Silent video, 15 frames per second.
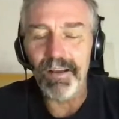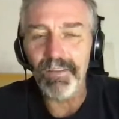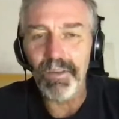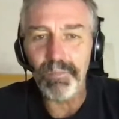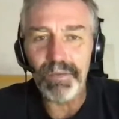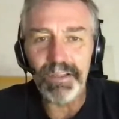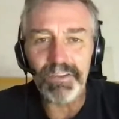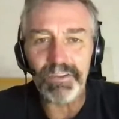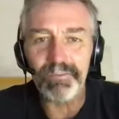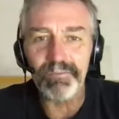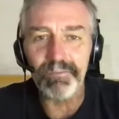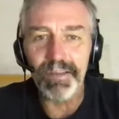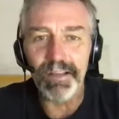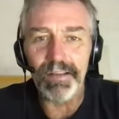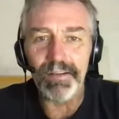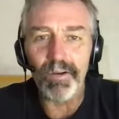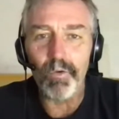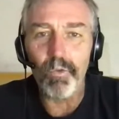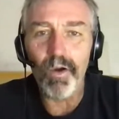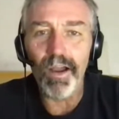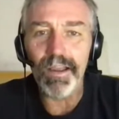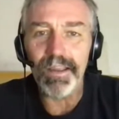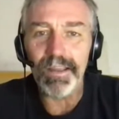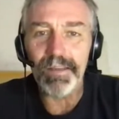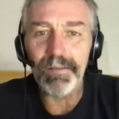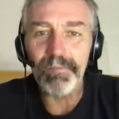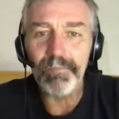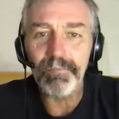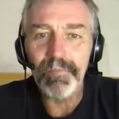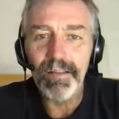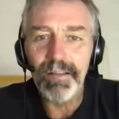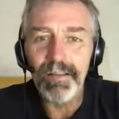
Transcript: on the beach in Hawaii,